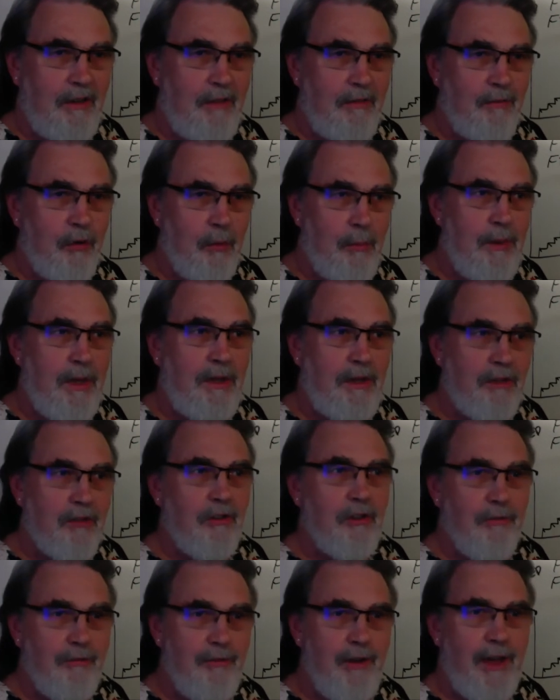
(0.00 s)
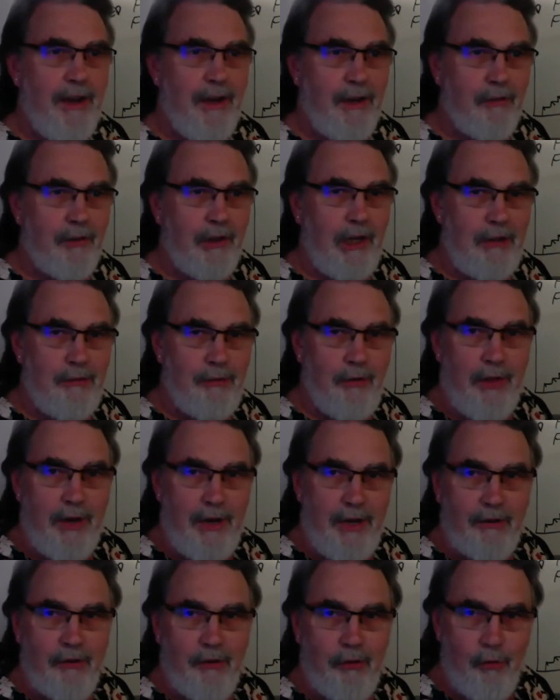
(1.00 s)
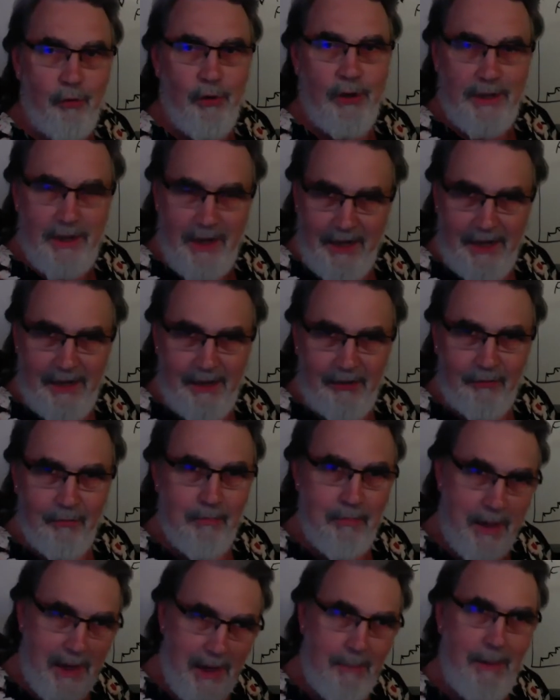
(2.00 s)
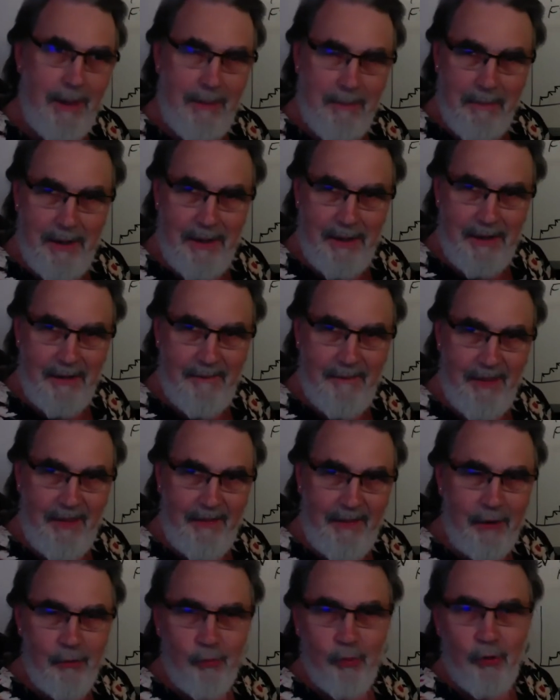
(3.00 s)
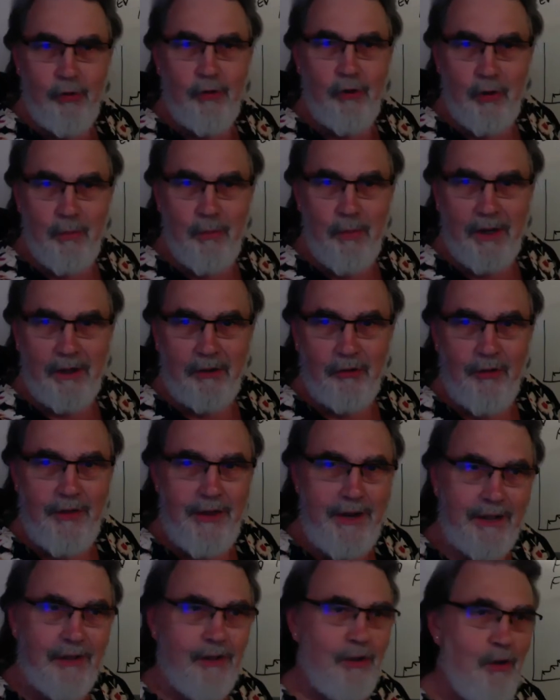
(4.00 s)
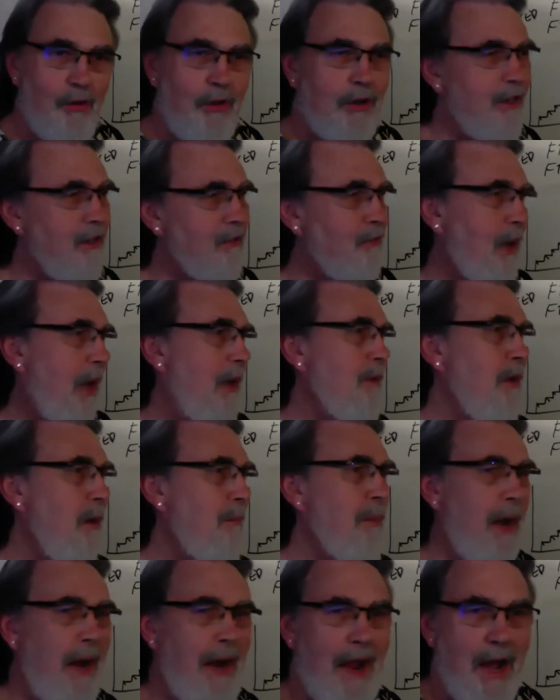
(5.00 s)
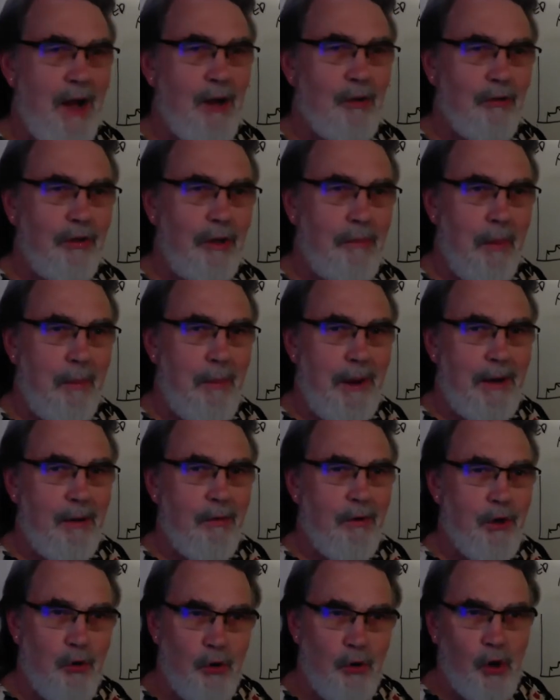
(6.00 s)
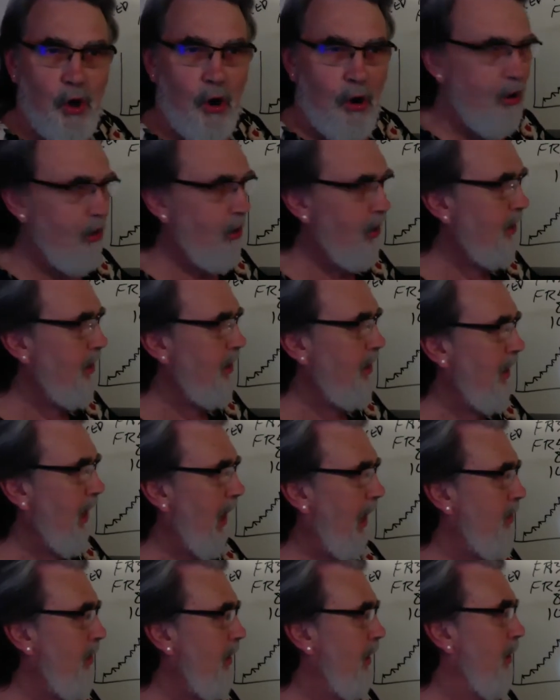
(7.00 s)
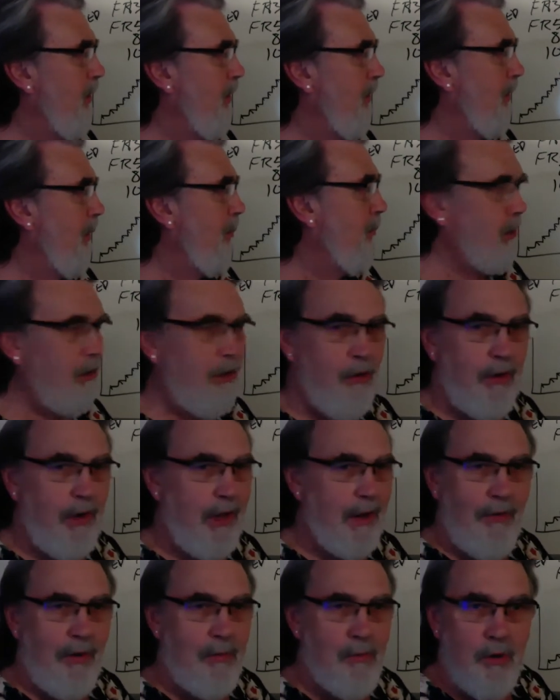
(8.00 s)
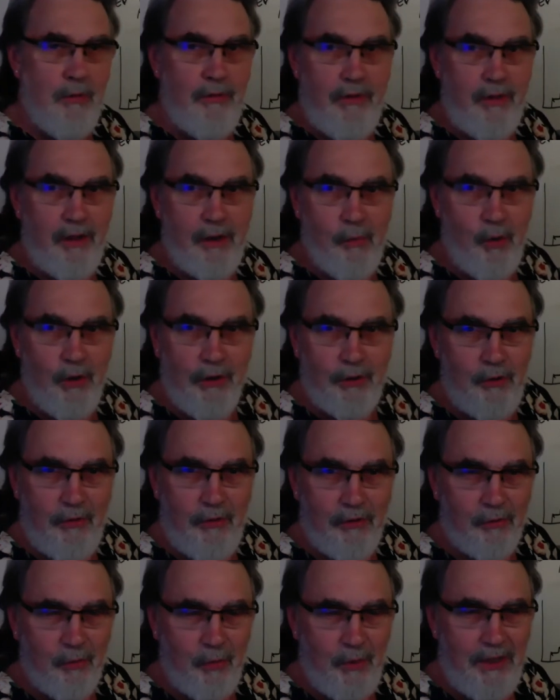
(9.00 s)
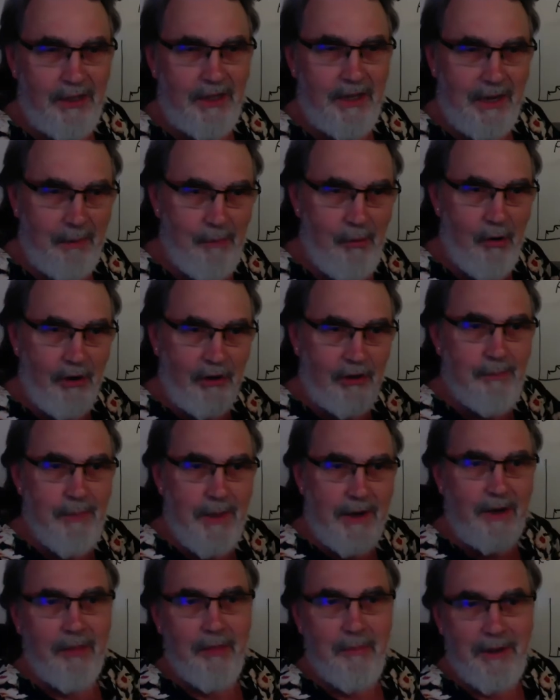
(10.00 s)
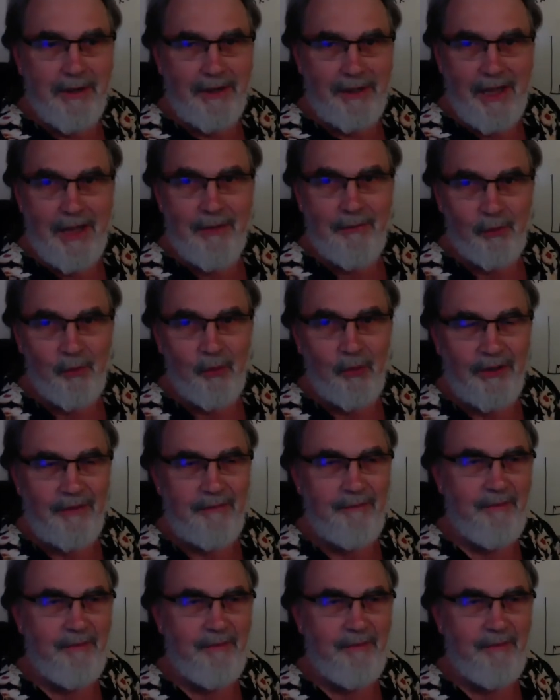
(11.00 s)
for me just to fantasize for the next 3 days, maybe me, that's worth $2. So the next 2 days, I got my house, I'll buy a new car. I think I'm going to go to every movie that I want to this weekend. I'm already spending the money I haven't won.